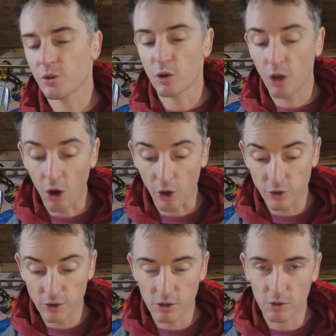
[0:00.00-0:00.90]
So
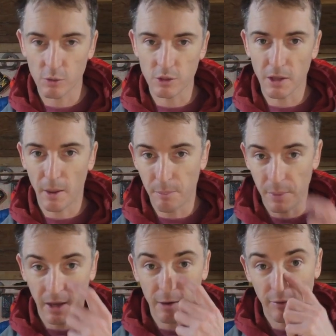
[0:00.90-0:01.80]
cost was a
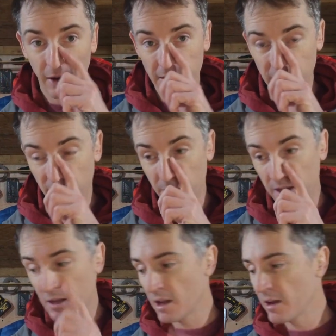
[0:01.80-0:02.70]
big factor for me.